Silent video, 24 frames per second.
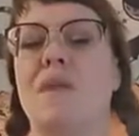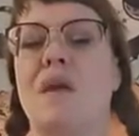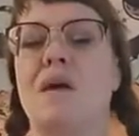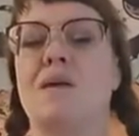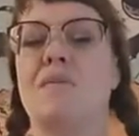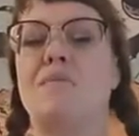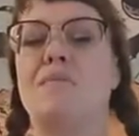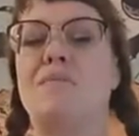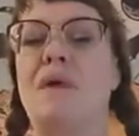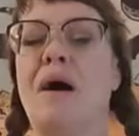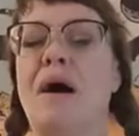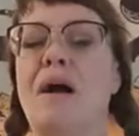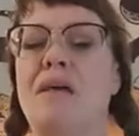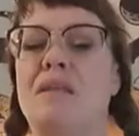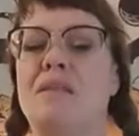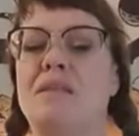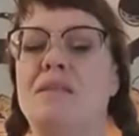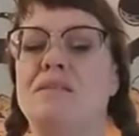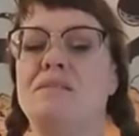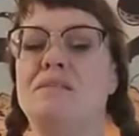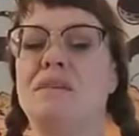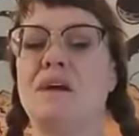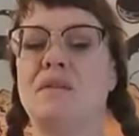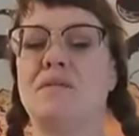But
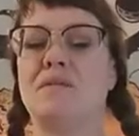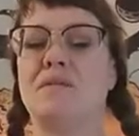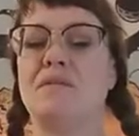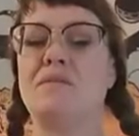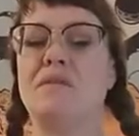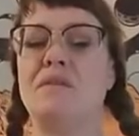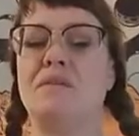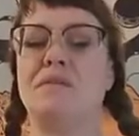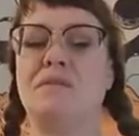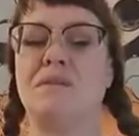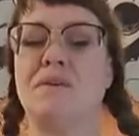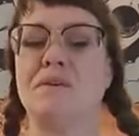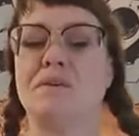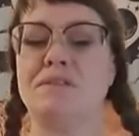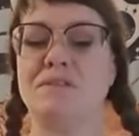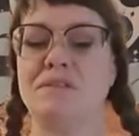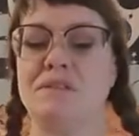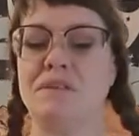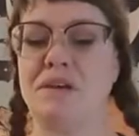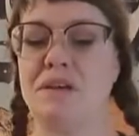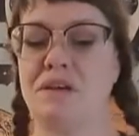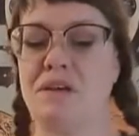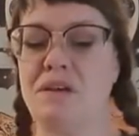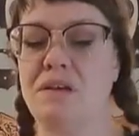the Devil reverse
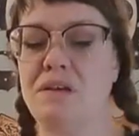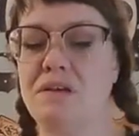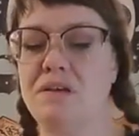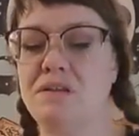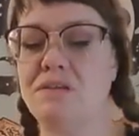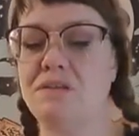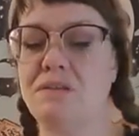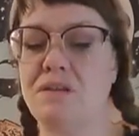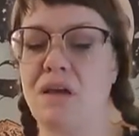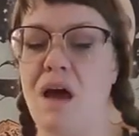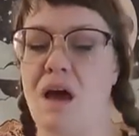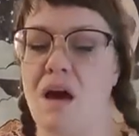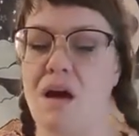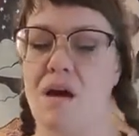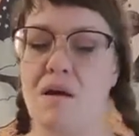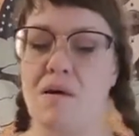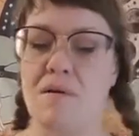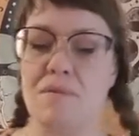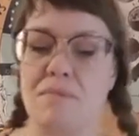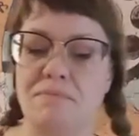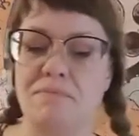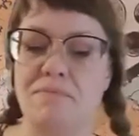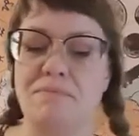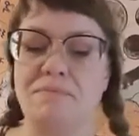is,
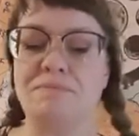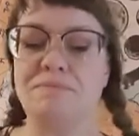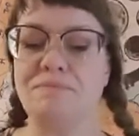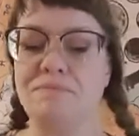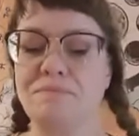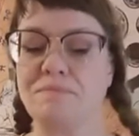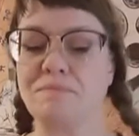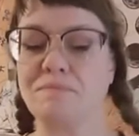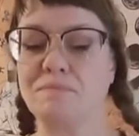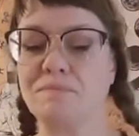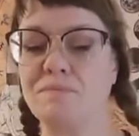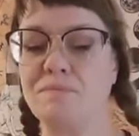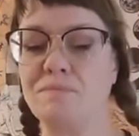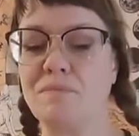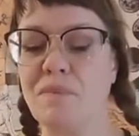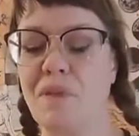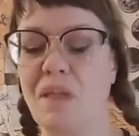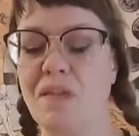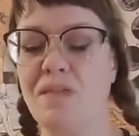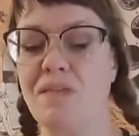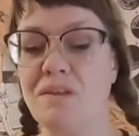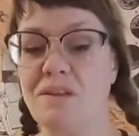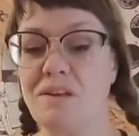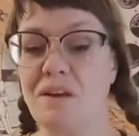the
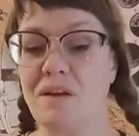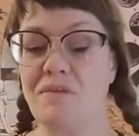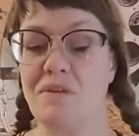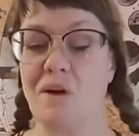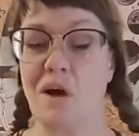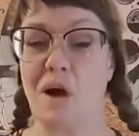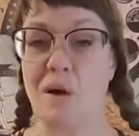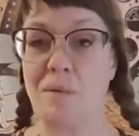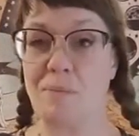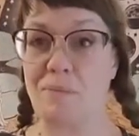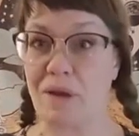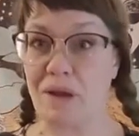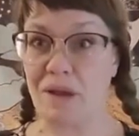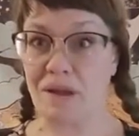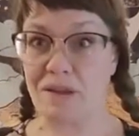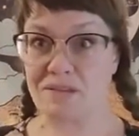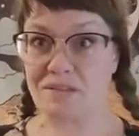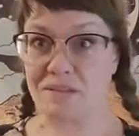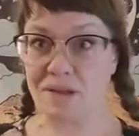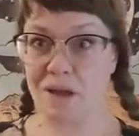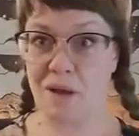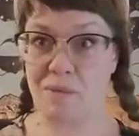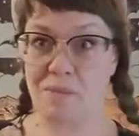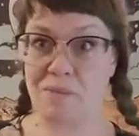Devil upright
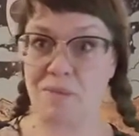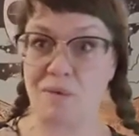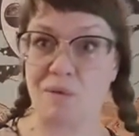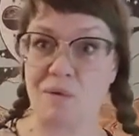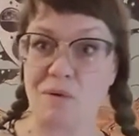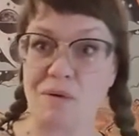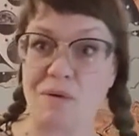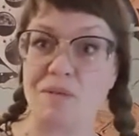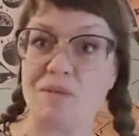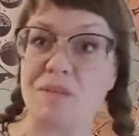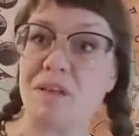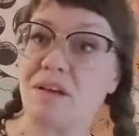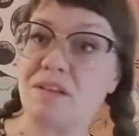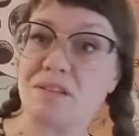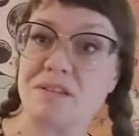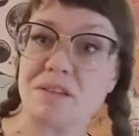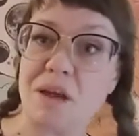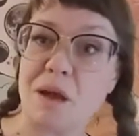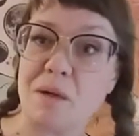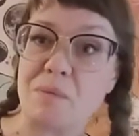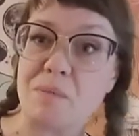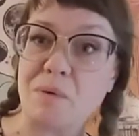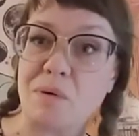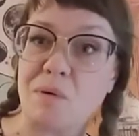is Capricorn. That's
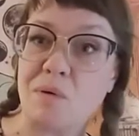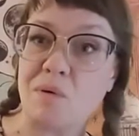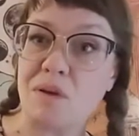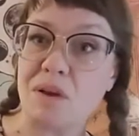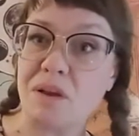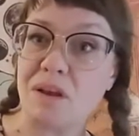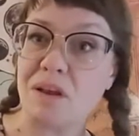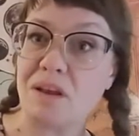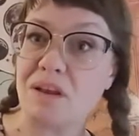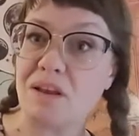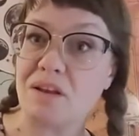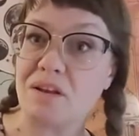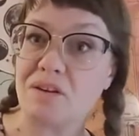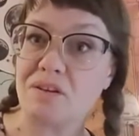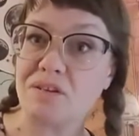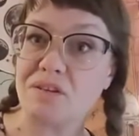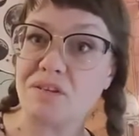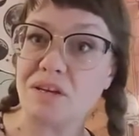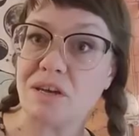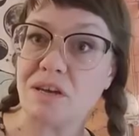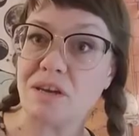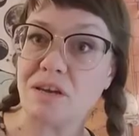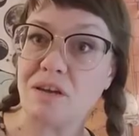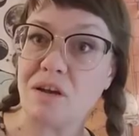Capricornian
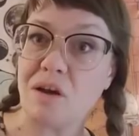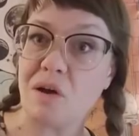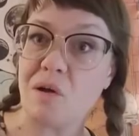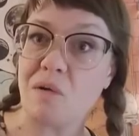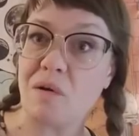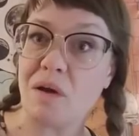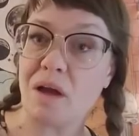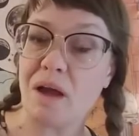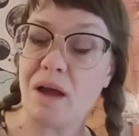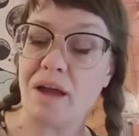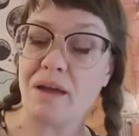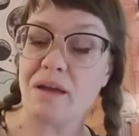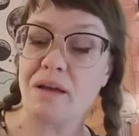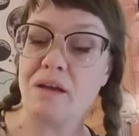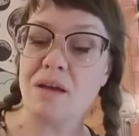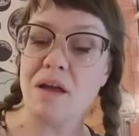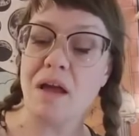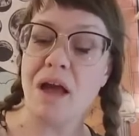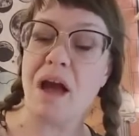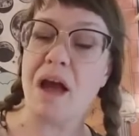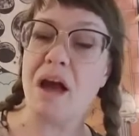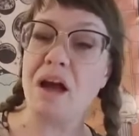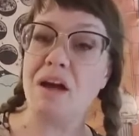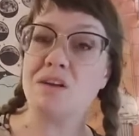energy. Okay,
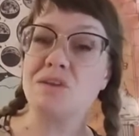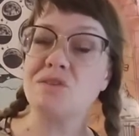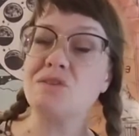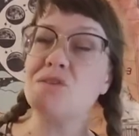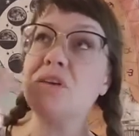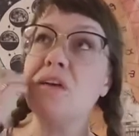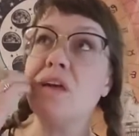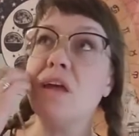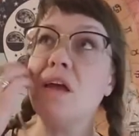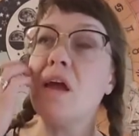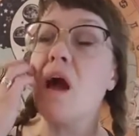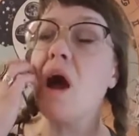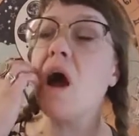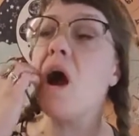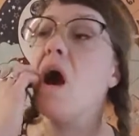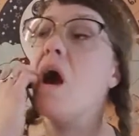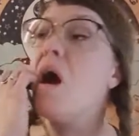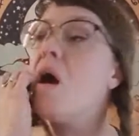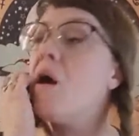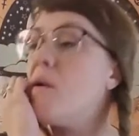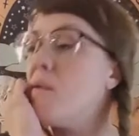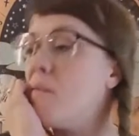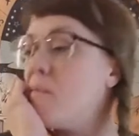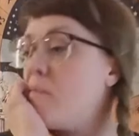actually,
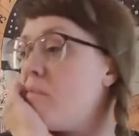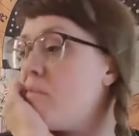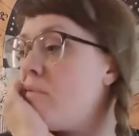I